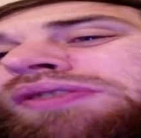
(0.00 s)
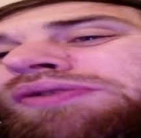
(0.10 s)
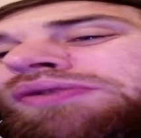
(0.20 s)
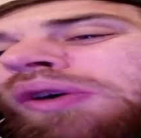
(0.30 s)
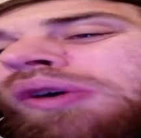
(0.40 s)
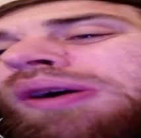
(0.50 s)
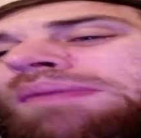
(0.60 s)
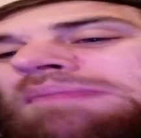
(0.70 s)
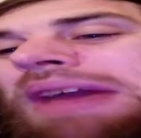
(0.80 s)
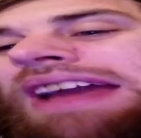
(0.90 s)

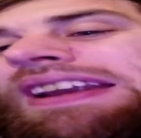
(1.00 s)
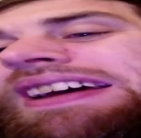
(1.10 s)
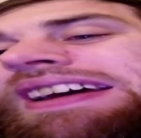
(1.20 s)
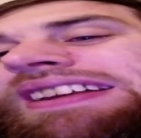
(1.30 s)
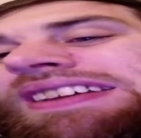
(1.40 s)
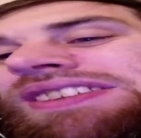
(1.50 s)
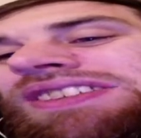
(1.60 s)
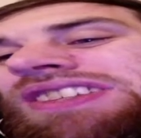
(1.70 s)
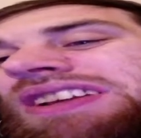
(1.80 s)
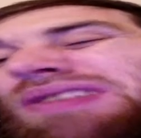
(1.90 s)
4 mana and a
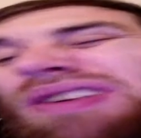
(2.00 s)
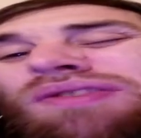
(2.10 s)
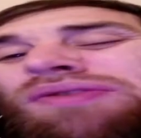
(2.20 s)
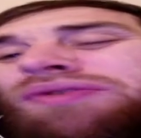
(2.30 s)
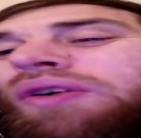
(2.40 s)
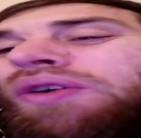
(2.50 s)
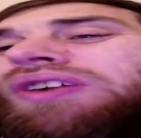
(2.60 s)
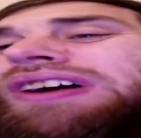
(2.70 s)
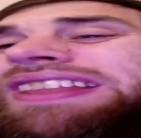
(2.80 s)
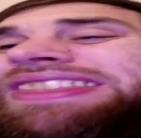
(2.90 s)

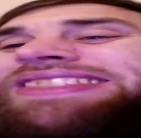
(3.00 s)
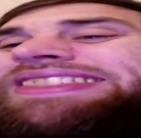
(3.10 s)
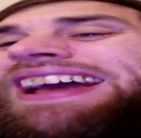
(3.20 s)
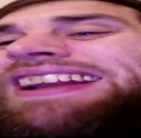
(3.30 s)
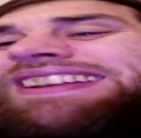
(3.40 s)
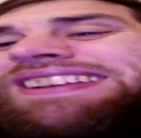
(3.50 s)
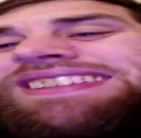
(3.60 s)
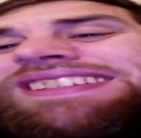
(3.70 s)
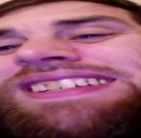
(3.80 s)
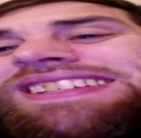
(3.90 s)
0/4, that
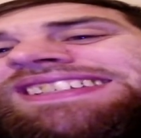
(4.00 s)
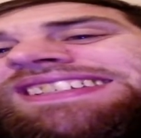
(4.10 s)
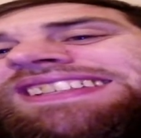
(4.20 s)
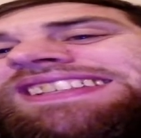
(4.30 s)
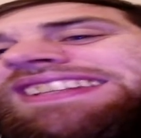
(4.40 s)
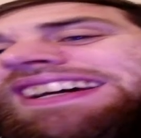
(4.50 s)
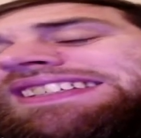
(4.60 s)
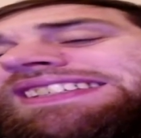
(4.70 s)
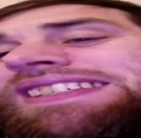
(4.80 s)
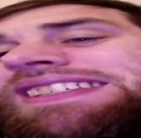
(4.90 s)
just
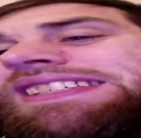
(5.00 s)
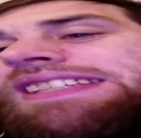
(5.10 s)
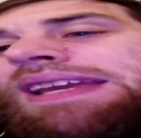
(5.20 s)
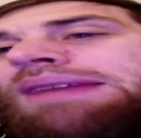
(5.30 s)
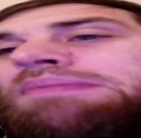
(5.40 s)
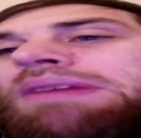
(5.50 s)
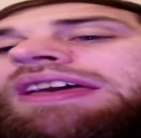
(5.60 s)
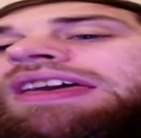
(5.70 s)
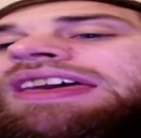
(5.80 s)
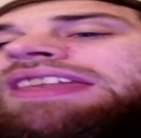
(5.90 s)
doesn't seem
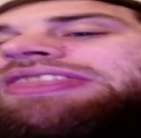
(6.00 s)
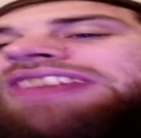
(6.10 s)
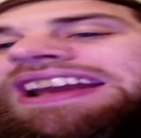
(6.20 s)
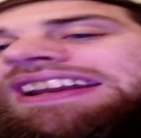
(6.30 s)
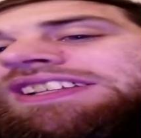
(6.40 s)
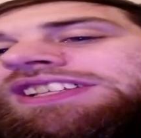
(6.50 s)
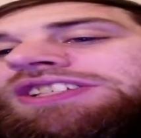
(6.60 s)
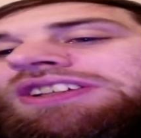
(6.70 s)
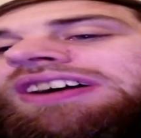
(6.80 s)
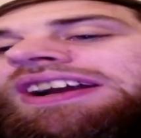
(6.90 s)
that
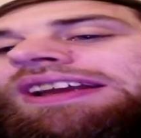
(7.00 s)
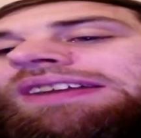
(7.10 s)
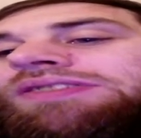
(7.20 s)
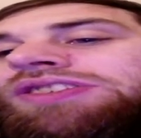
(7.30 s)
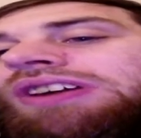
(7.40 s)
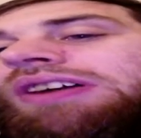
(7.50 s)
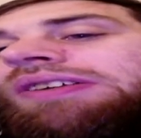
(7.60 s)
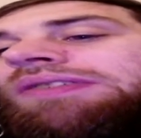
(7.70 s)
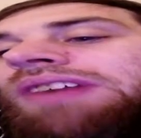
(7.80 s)
exciting. So